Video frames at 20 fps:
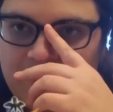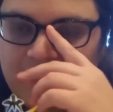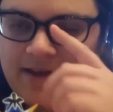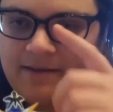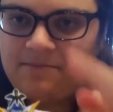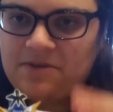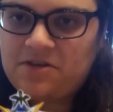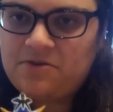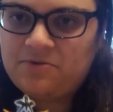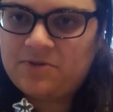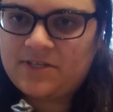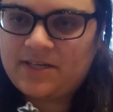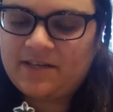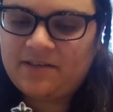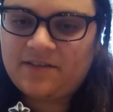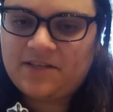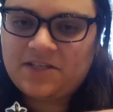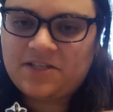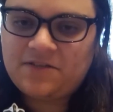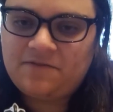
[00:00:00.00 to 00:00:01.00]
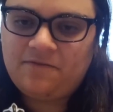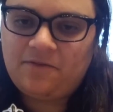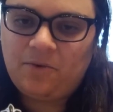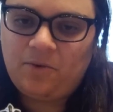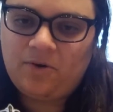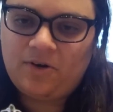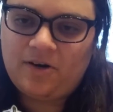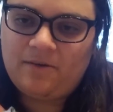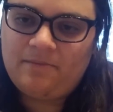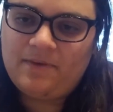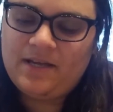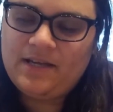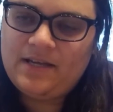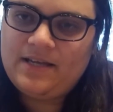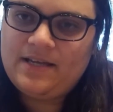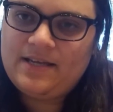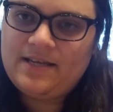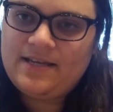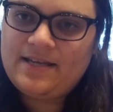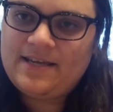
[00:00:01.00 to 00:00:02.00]
them using this form
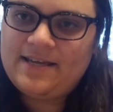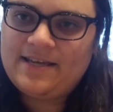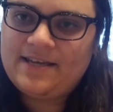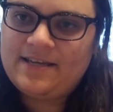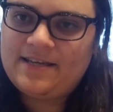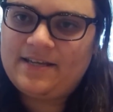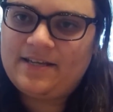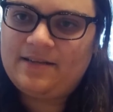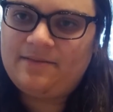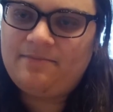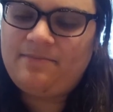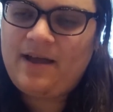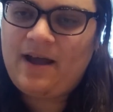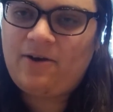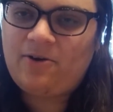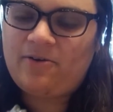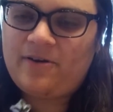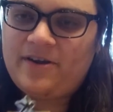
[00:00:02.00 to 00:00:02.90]
in Power